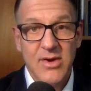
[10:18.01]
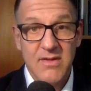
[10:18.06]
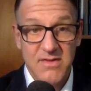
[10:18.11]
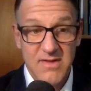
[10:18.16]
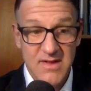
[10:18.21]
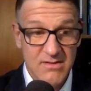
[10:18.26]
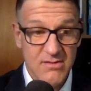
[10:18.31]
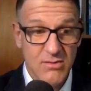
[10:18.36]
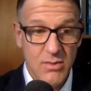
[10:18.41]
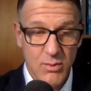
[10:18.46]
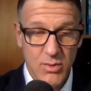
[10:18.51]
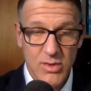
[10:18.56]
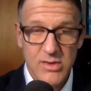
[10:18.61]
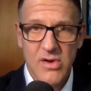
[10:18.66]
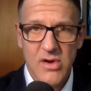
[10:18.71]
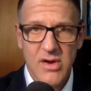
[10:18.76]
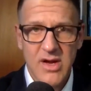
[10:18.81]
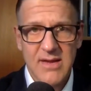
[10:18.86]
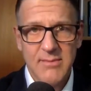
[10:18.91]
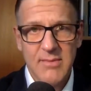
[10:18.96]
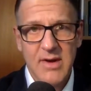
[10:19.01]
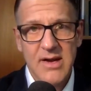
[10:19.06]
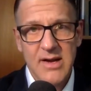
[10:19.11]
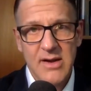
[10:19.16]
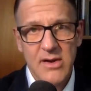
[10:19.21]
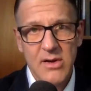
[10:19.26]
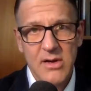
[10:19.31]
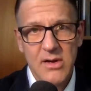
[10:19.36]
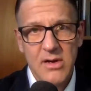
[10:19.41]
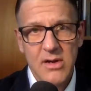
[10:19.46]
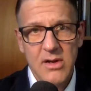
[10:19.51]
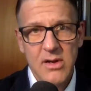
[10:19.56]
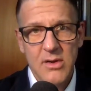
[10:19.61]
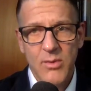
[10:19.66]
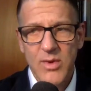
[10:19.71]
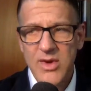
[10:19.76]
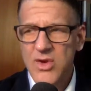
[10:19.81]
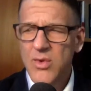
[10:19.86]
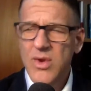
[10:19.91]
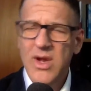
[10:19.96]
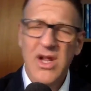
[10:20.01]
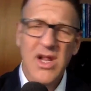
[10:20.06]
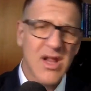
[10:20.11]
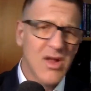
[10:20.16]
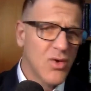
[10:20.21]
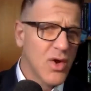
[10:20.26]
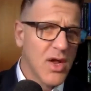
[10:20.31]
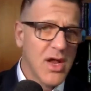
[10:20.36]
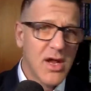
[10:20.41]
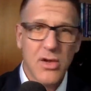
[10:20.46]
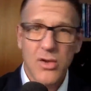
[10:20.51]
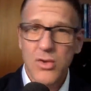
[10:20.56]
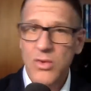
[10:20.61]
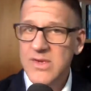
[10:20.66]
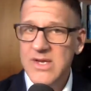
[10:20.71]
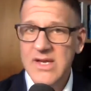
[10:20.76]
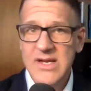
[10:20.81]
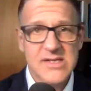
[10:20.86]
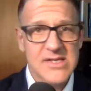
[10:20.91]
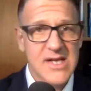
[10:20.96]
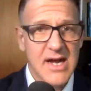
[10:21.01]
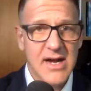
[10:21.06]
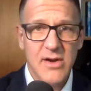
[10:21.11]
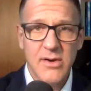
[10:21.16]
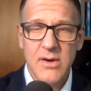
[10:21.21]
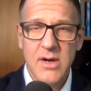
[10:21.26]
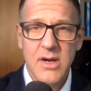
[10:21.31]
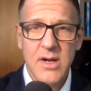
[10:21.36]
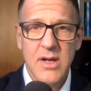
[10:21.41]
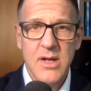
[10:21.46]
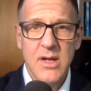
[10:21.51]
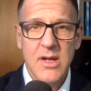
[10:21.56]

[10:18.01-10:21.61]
And this, what we're talking about here, when you include the entire